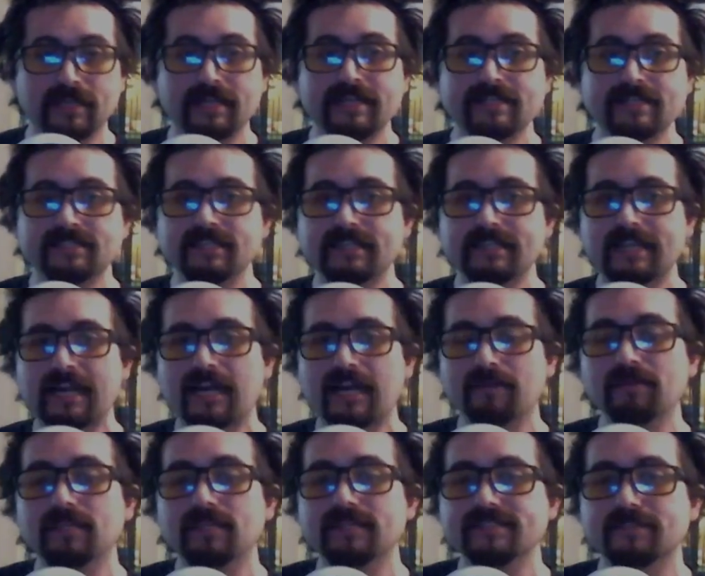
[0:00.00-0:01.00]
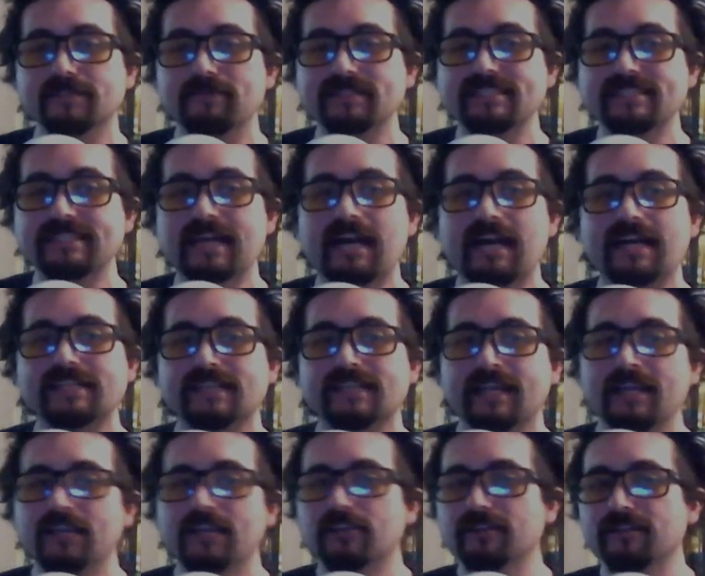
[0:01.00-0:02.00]
See, communism is not,
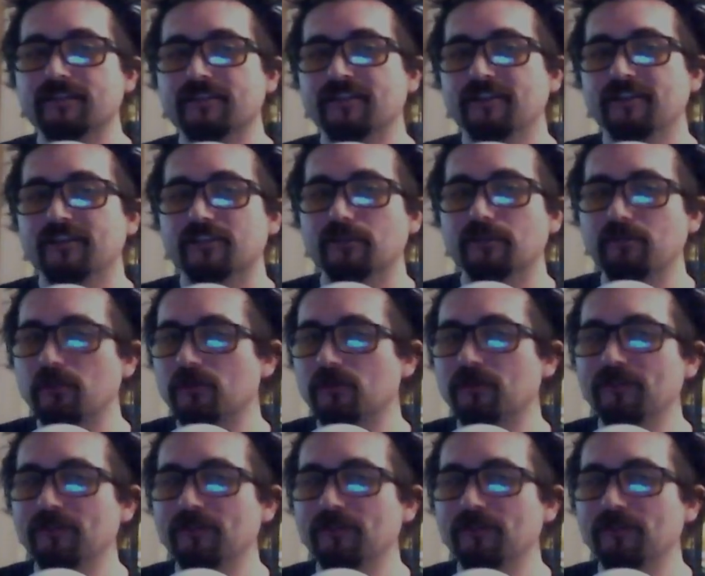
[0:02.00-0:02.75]
communal